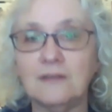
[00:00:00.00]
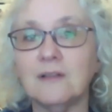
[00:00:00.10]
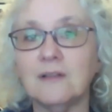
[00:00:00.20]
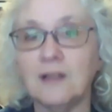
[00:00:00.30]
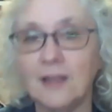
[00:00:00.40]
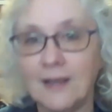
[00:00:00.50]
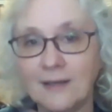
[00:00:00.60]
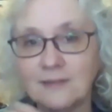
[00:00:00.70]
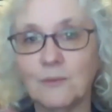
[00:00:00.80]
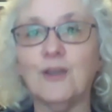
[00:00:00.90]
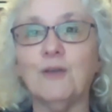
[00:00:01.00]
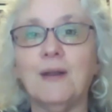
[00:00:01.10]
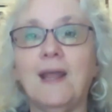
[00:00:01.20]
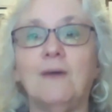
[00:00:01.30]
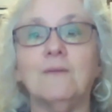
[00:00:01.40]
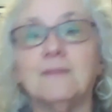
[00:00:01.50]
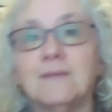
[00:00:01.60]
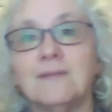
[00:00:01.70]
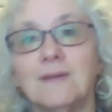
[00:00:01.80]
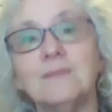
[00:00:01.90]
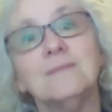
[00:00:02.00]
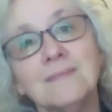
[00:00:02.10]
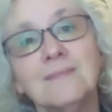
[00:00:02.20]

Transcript: in class and we figure it out. So